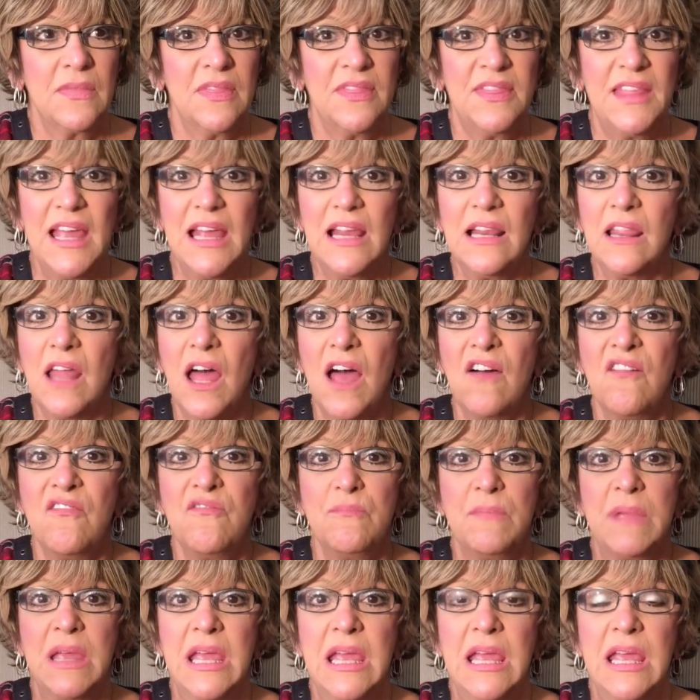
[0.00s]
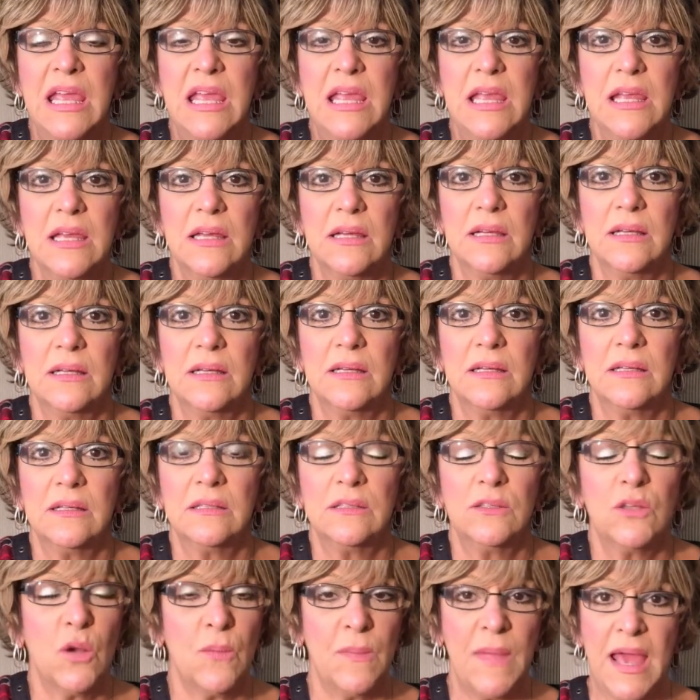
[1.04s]
They love me
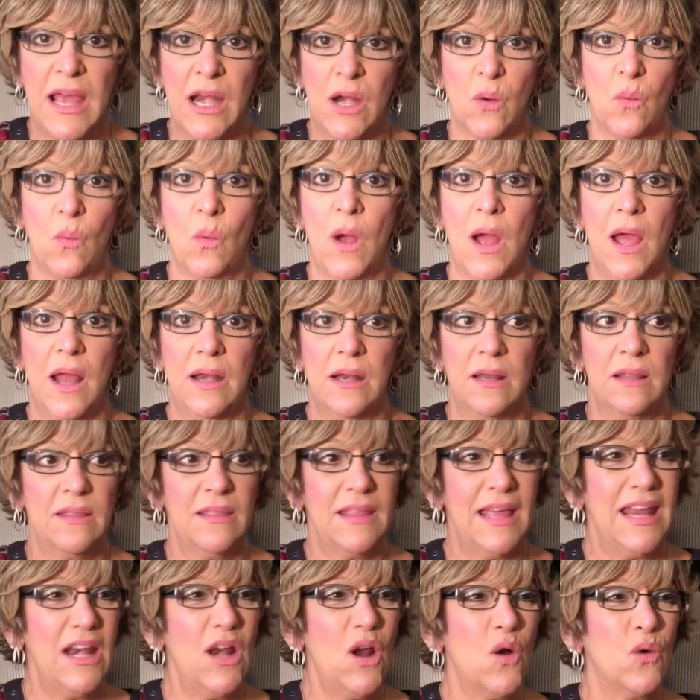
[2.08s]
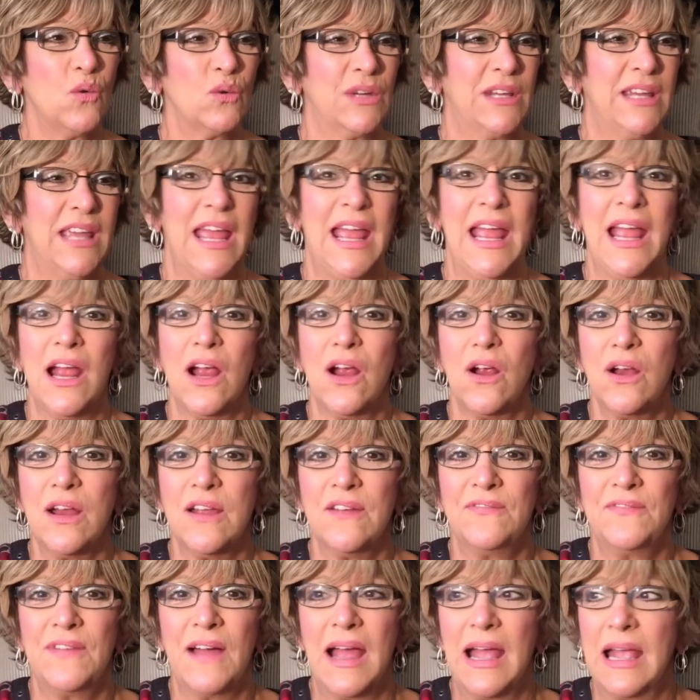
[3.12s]
no matter what. They don't care
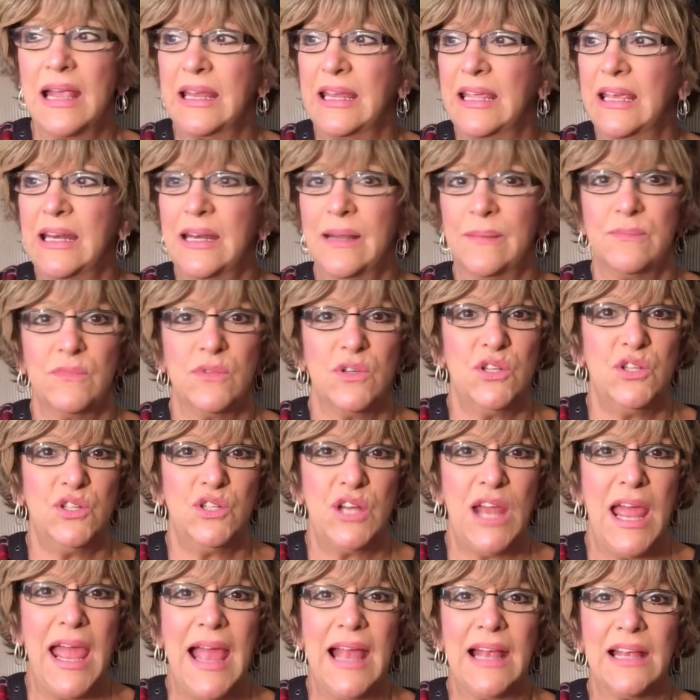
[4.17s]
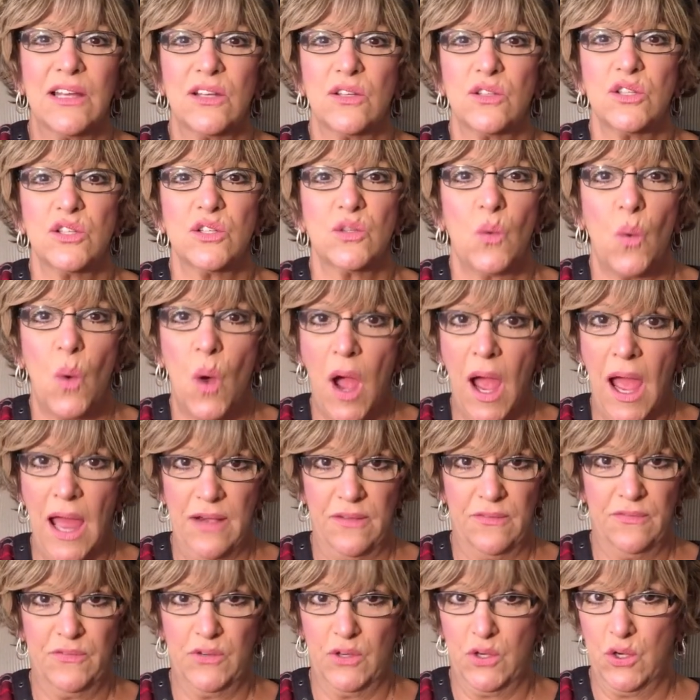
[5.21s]
if I get them jack
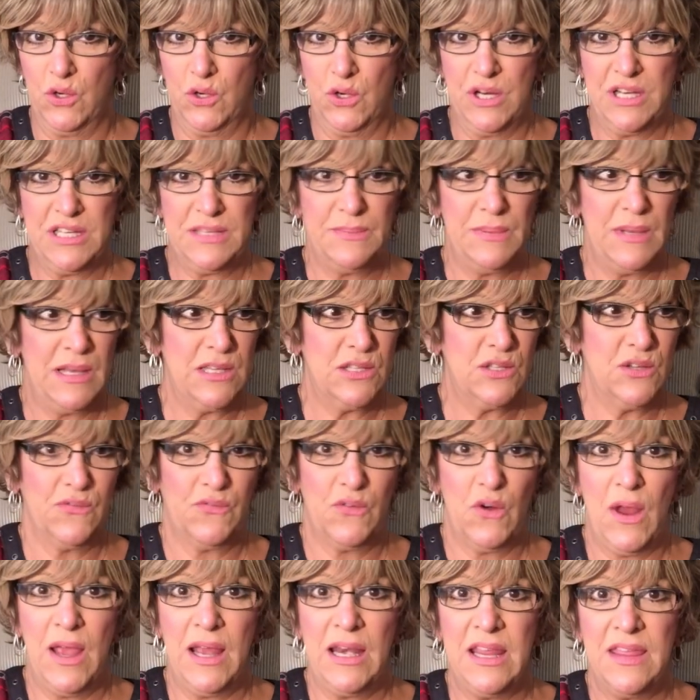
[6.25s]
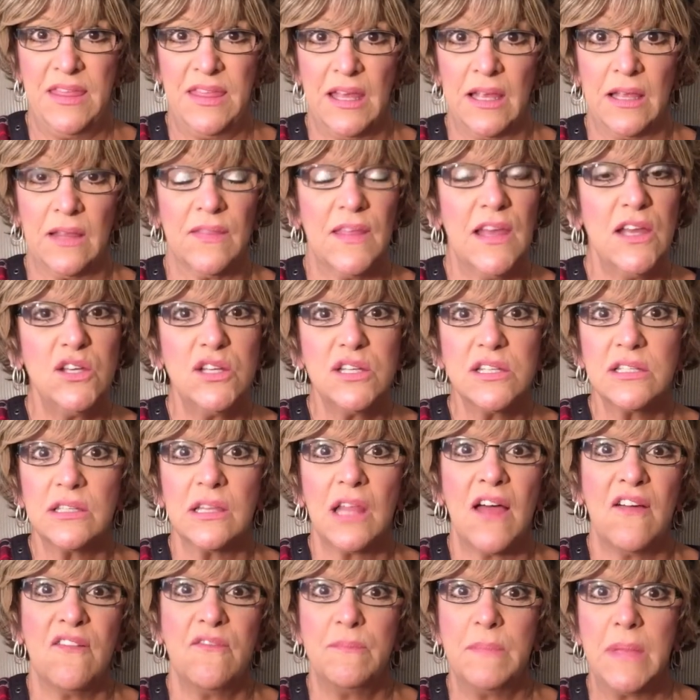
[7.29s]
squat for Christmas or for anything. They just
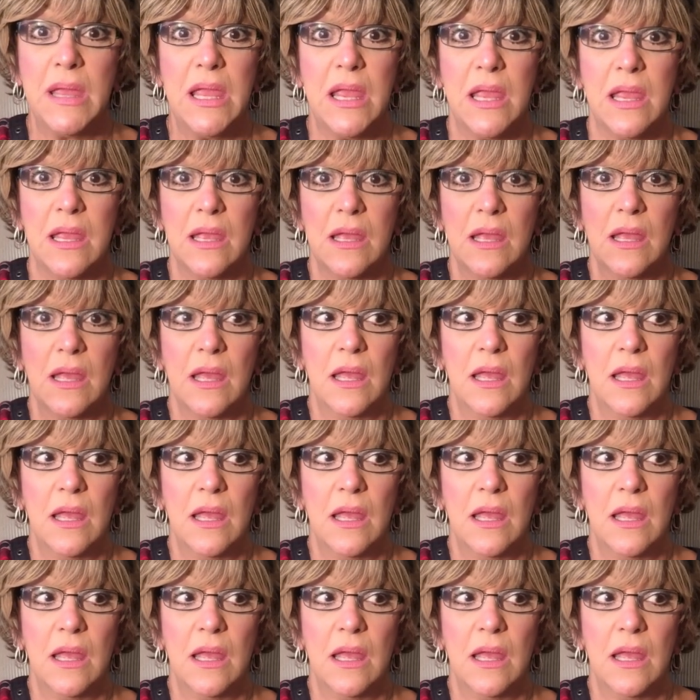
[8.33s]
love me.